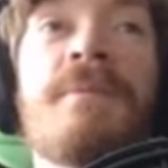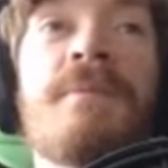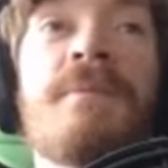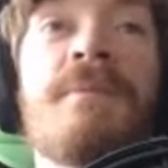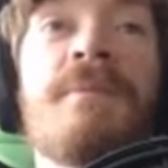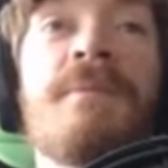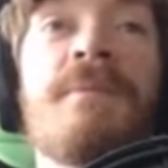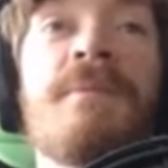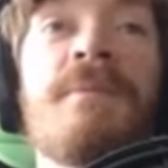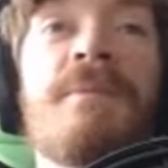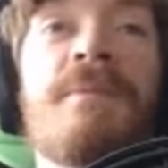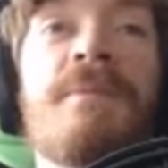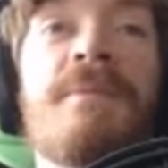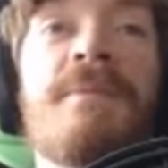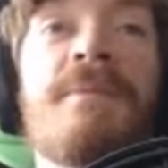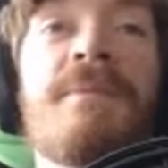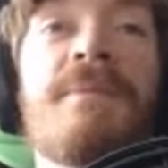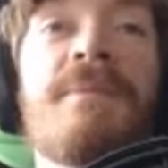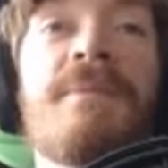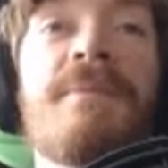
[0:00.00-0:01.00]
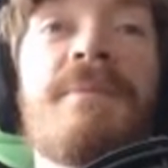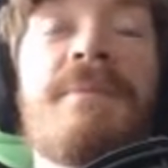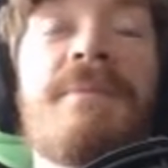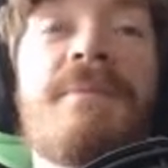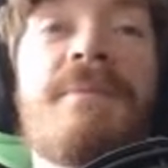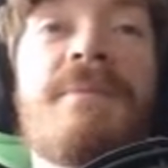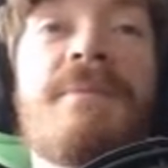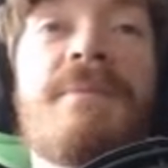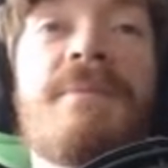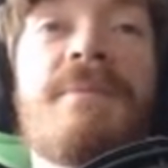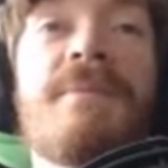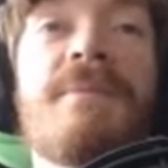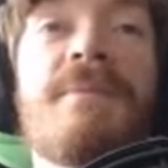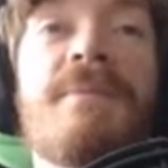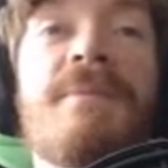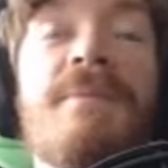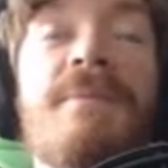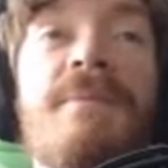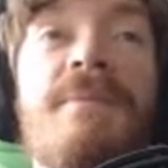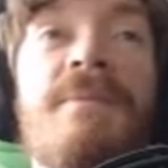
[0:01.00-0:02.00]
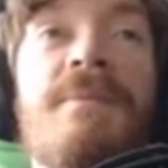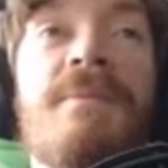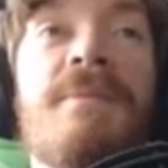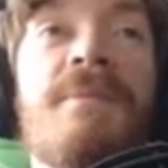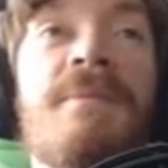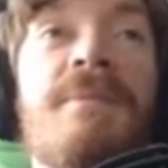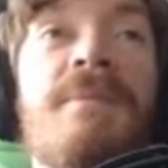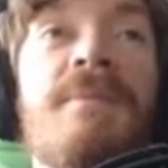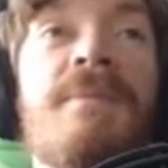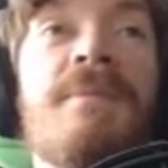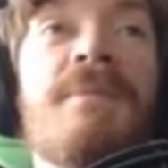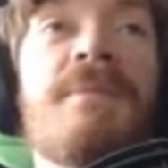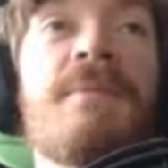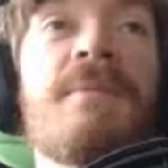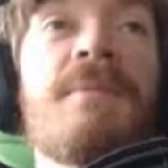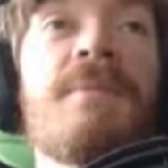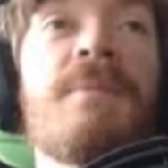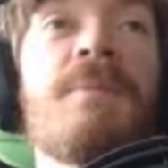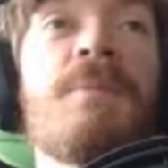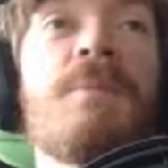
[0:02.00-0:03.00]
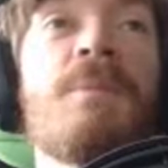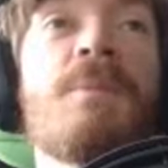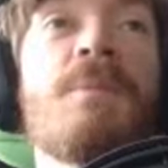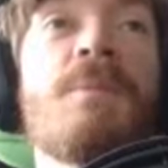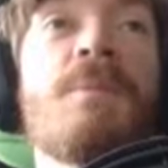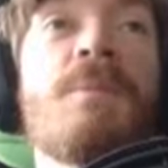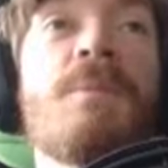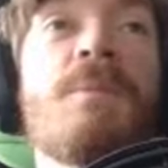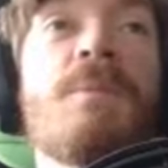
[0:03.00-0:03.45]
(silent)